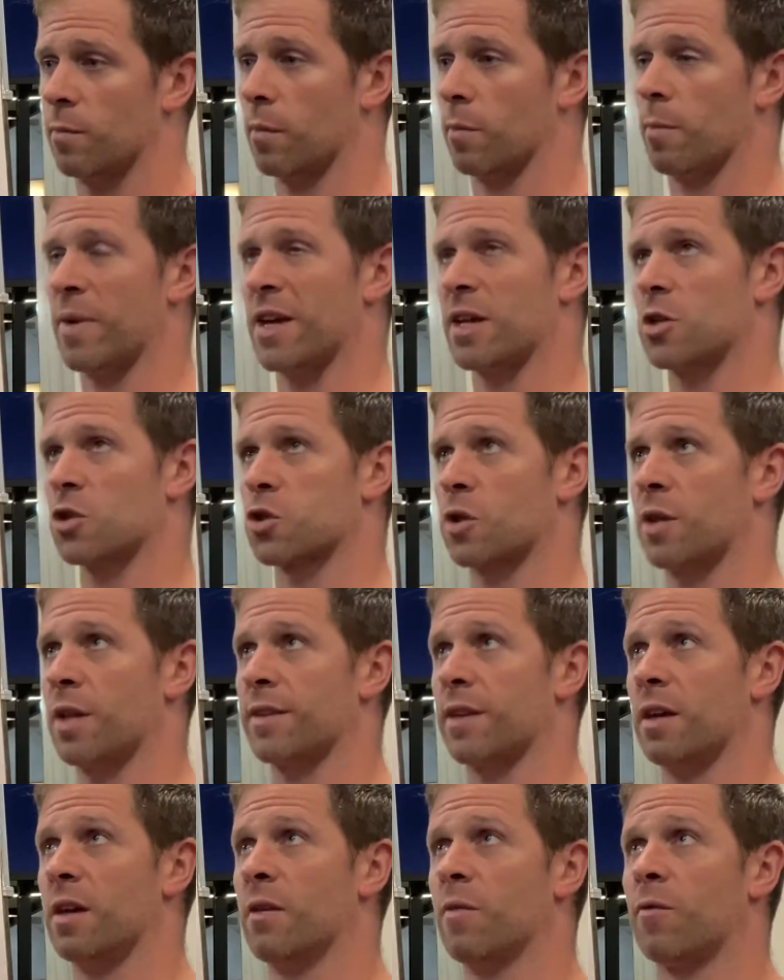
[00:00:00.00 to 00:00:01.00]
making sure that
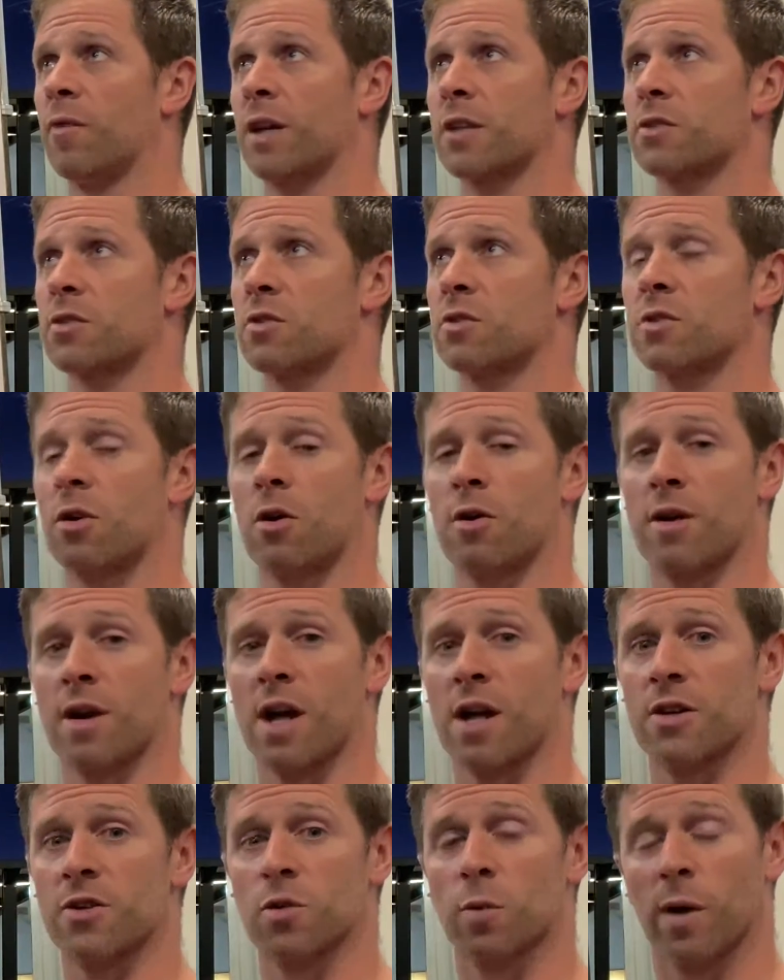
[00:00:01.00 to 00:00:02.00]
the hip flexors are
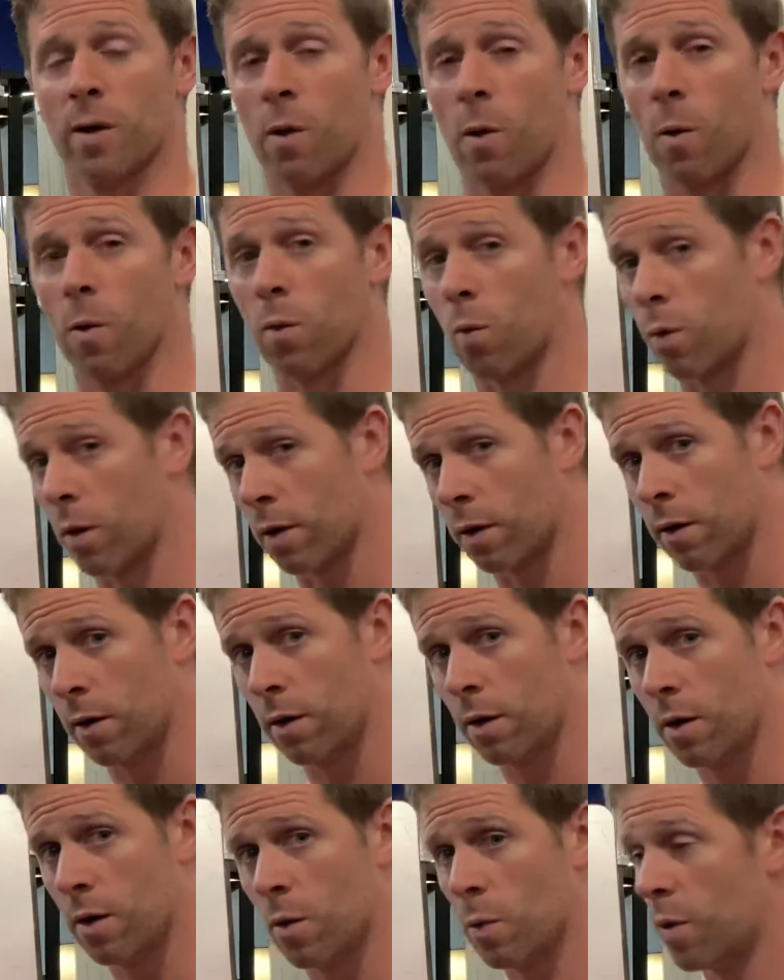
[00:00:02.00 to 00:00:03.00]
not doing all the work
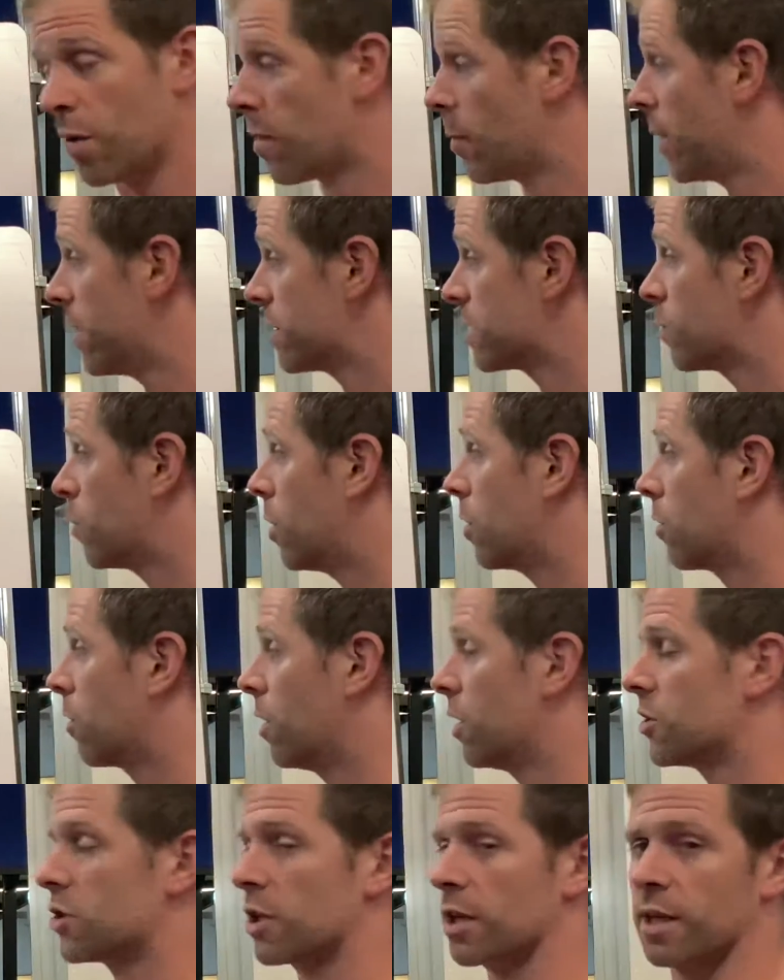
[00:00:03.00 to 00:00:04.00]
with the medicine ball
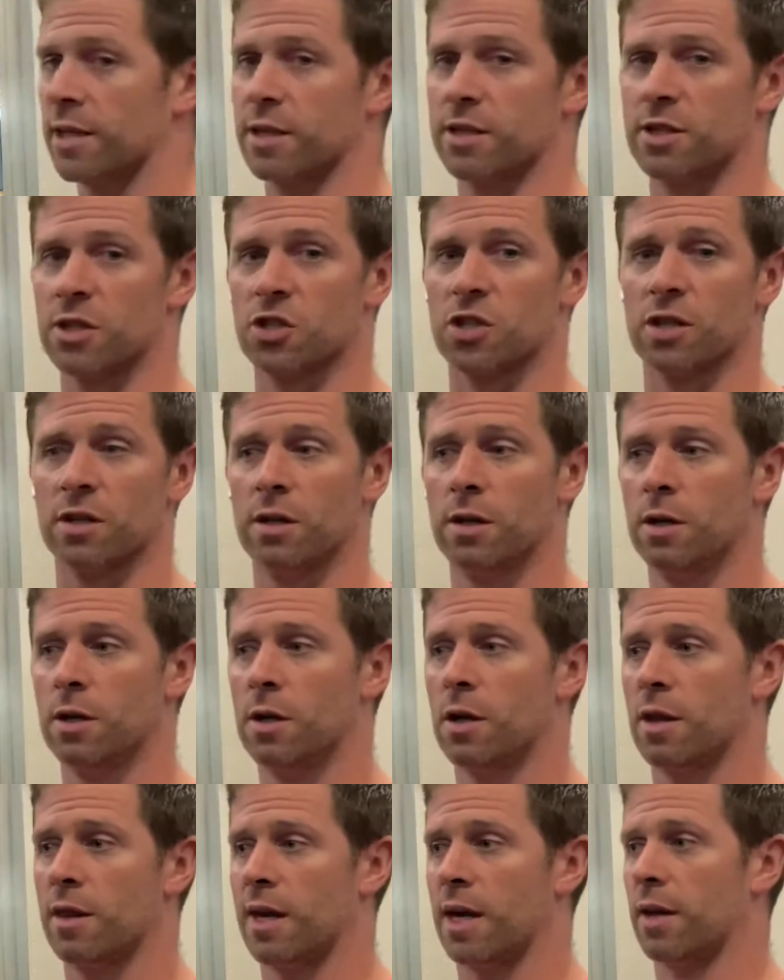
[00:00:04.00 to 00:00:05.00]
crunch. In addition,
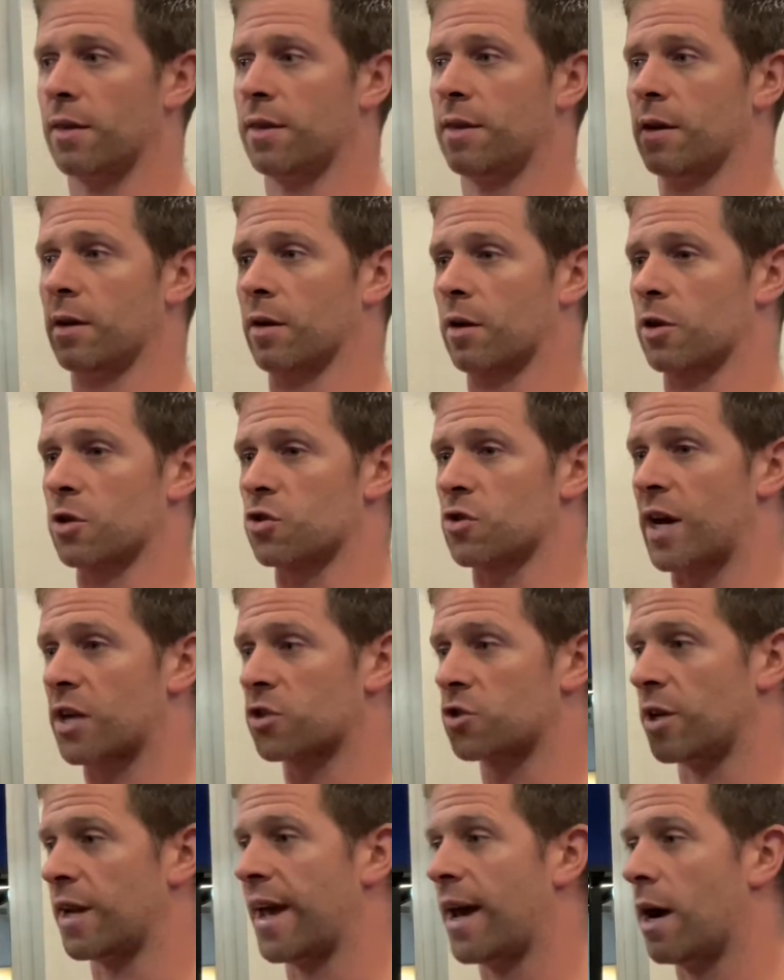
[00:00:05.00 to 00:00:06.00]
that the
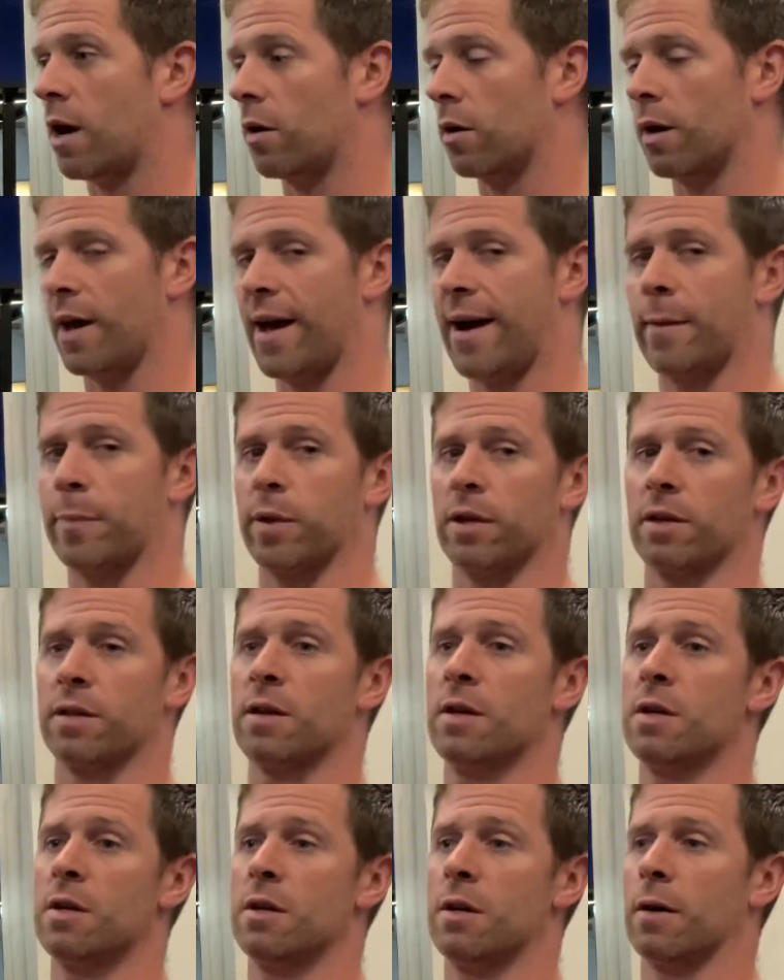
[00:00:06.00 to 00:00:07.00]
contraction out happened
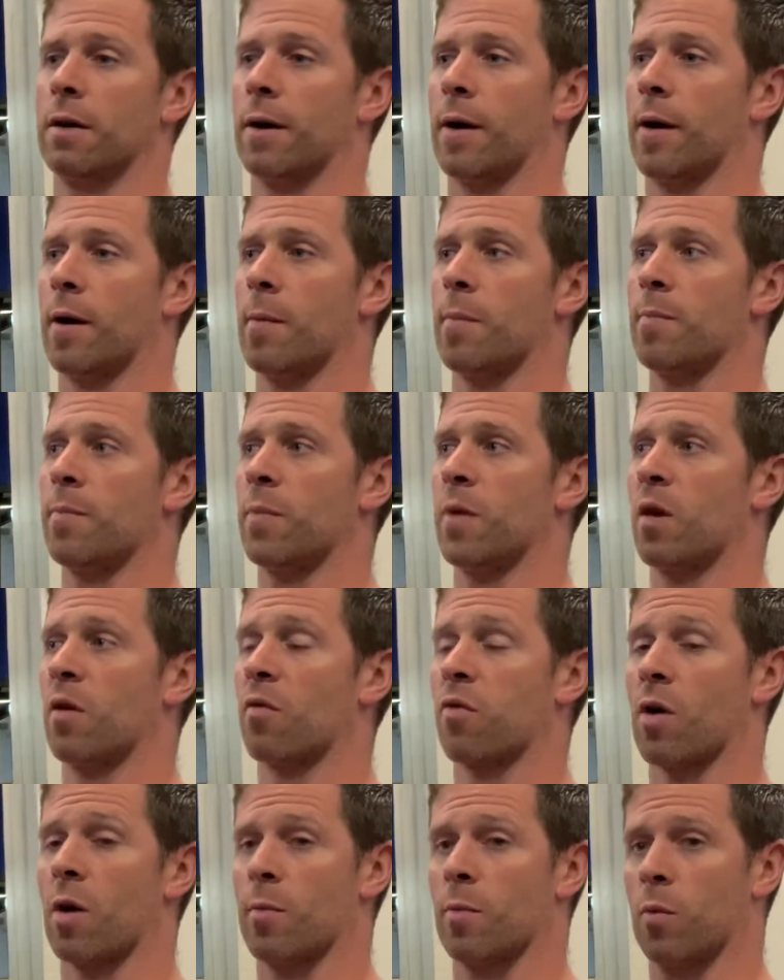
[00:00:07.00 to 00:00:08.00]

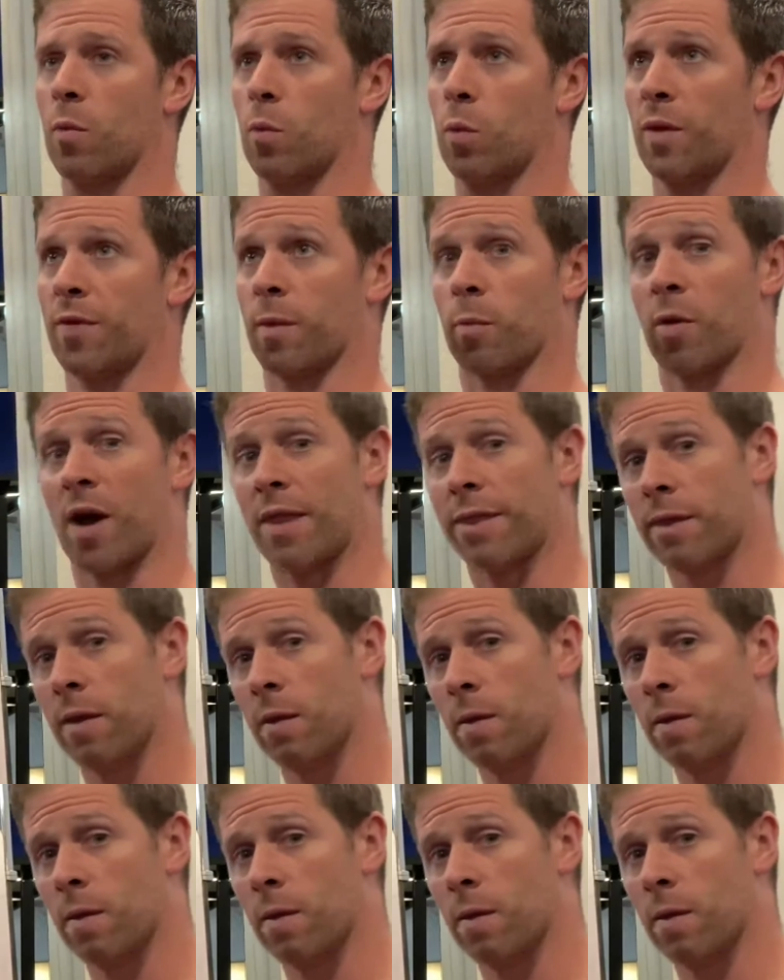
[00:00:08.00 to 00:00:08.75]
with the breath,